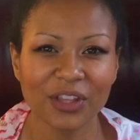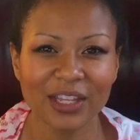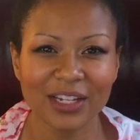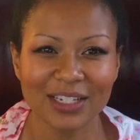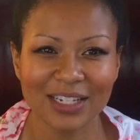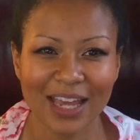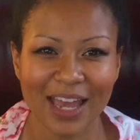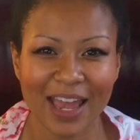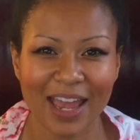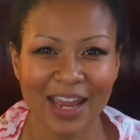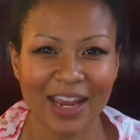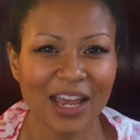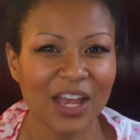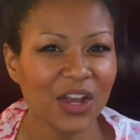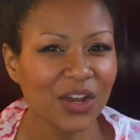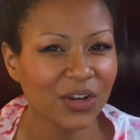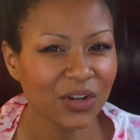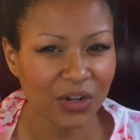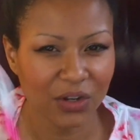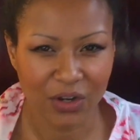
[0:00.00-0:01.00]
the day,
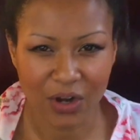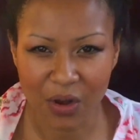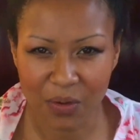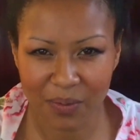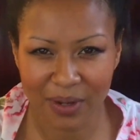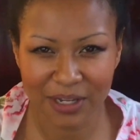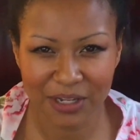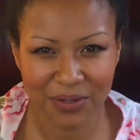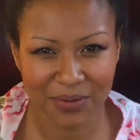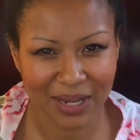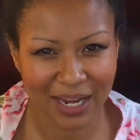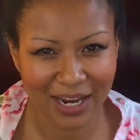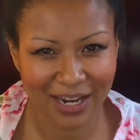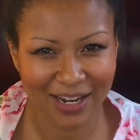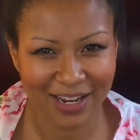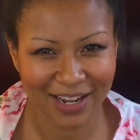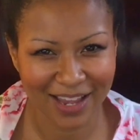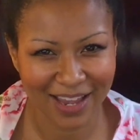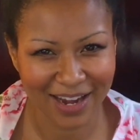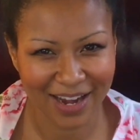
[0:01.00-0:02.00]
know what you can
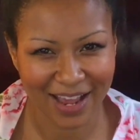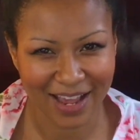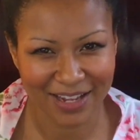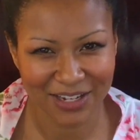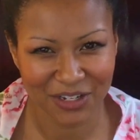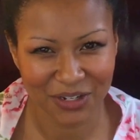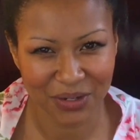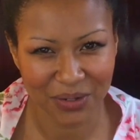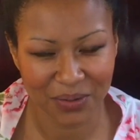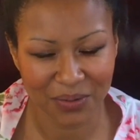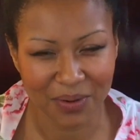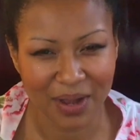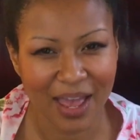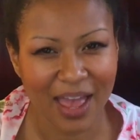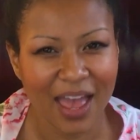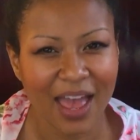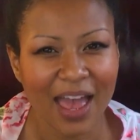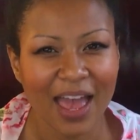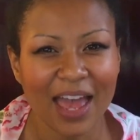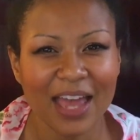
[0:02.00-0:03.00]
and cannot do,
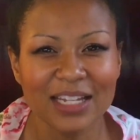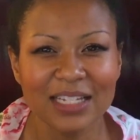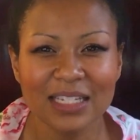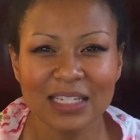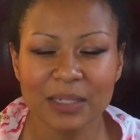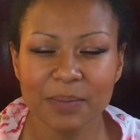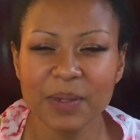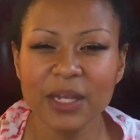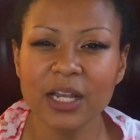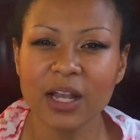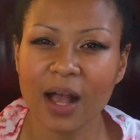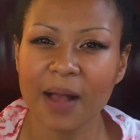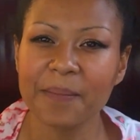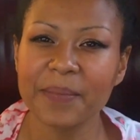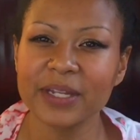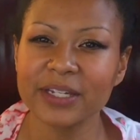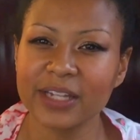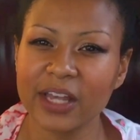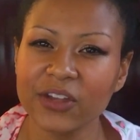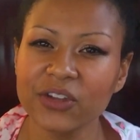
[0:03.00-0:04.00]
and speak up
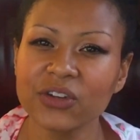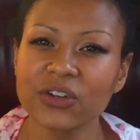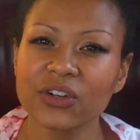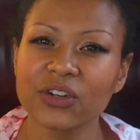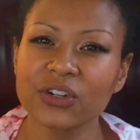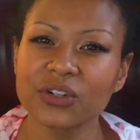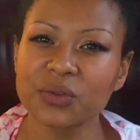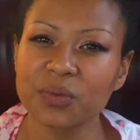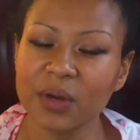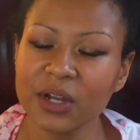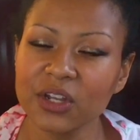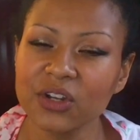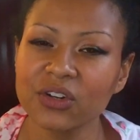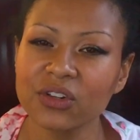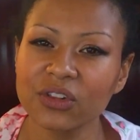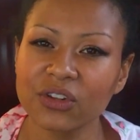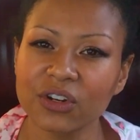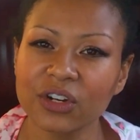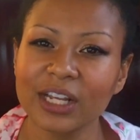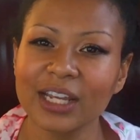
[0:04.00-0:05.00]
and tell your nurse what you're
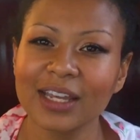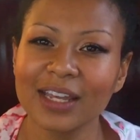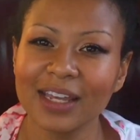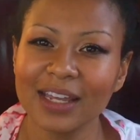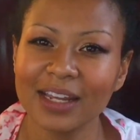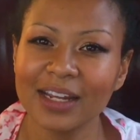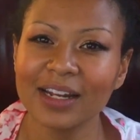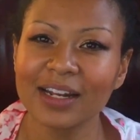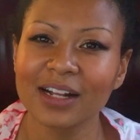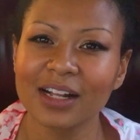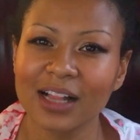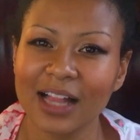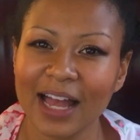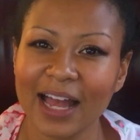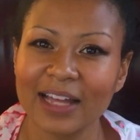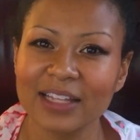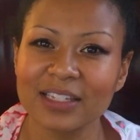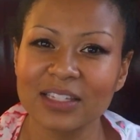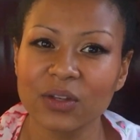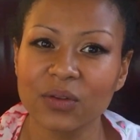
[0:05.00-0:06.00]
learning in
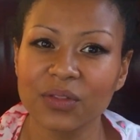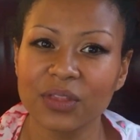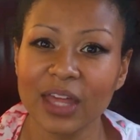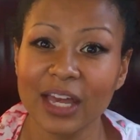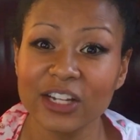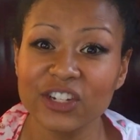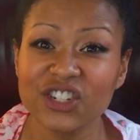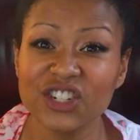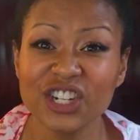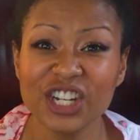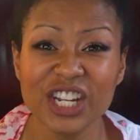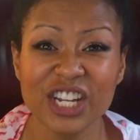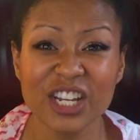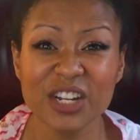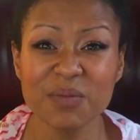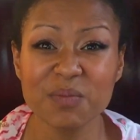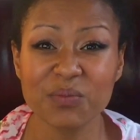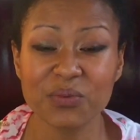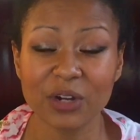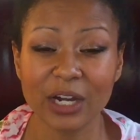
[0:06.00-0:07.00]
class so that she
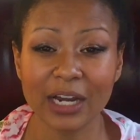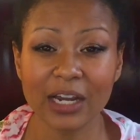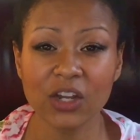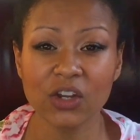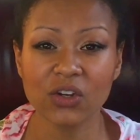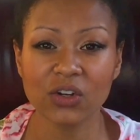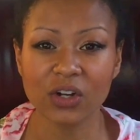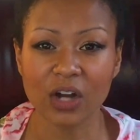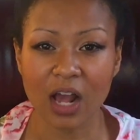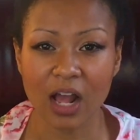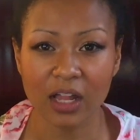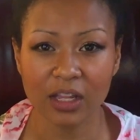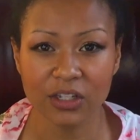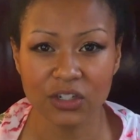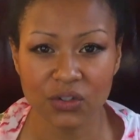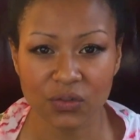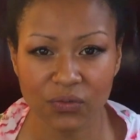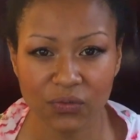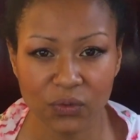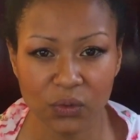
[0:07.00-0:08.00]
can bring your
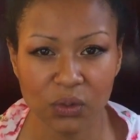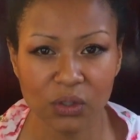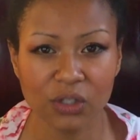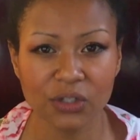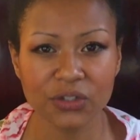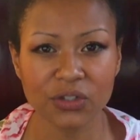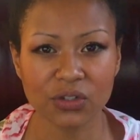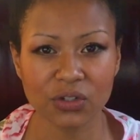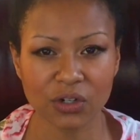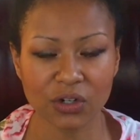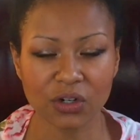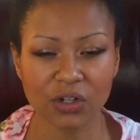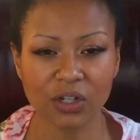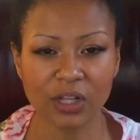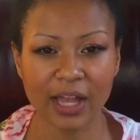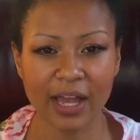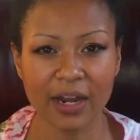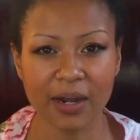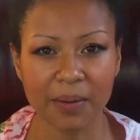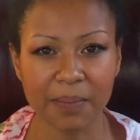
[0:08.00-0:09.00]
knowledge full circle
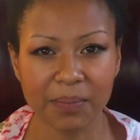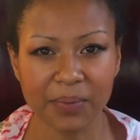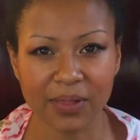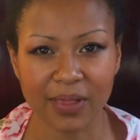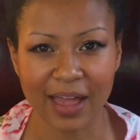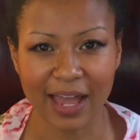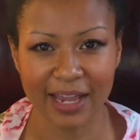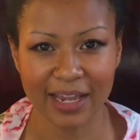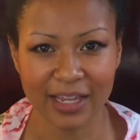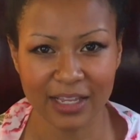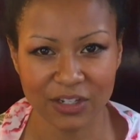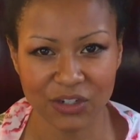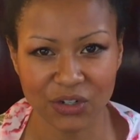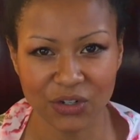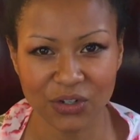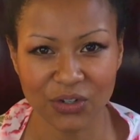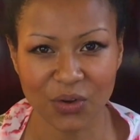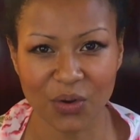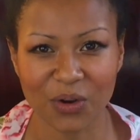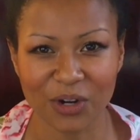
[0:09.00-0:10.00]
and apply it to
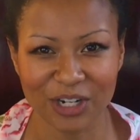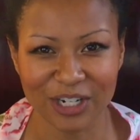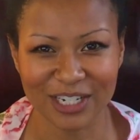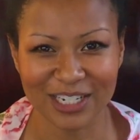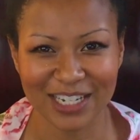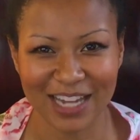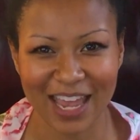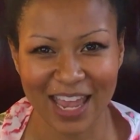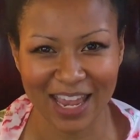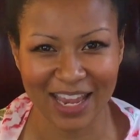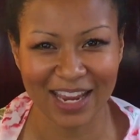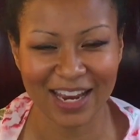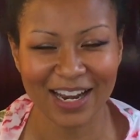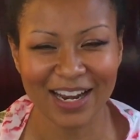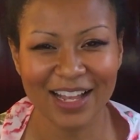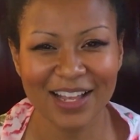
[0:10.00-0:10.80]
your day.